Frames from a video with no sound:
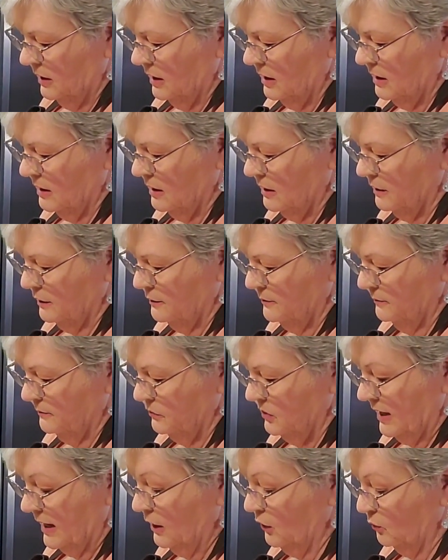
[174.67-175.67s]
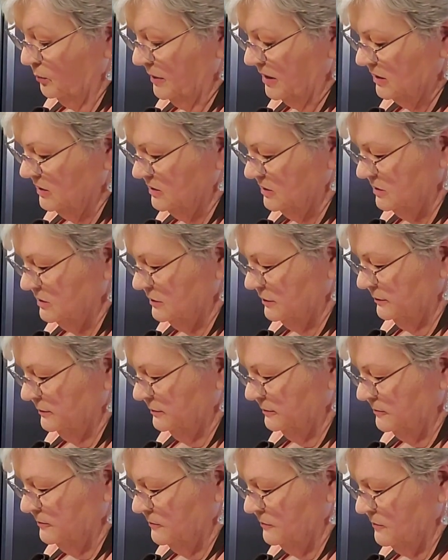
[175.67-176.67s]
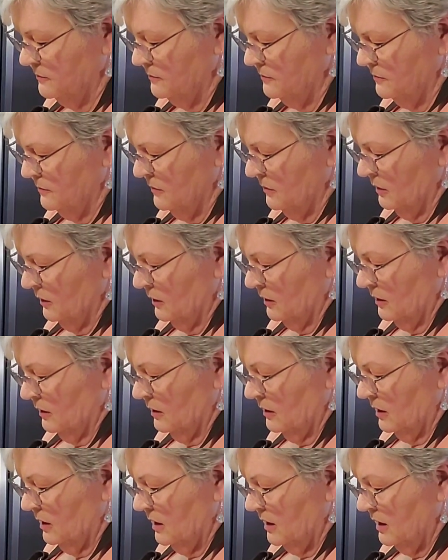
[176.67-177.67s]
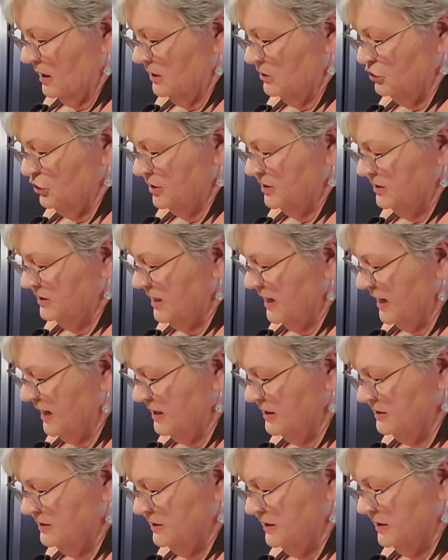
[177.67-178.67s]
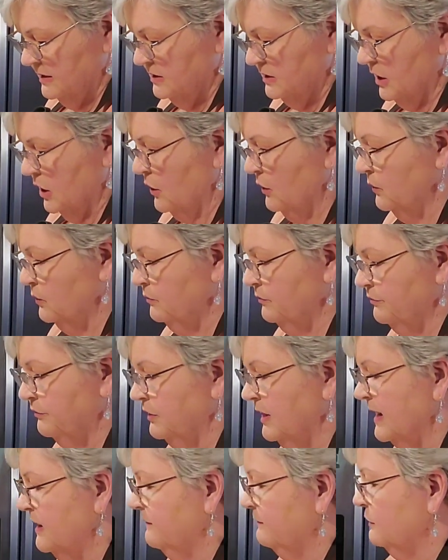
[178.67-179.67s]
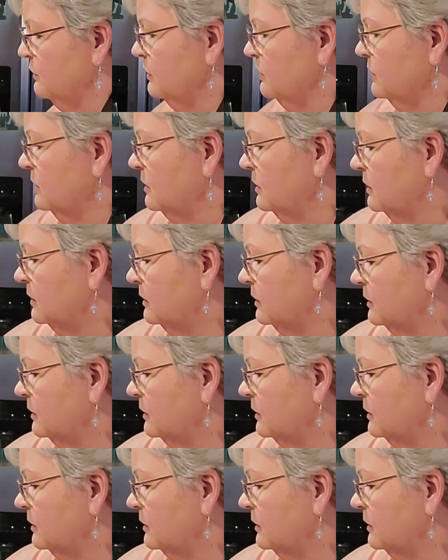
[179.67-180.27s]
Hellmann's. It just has its own flavor,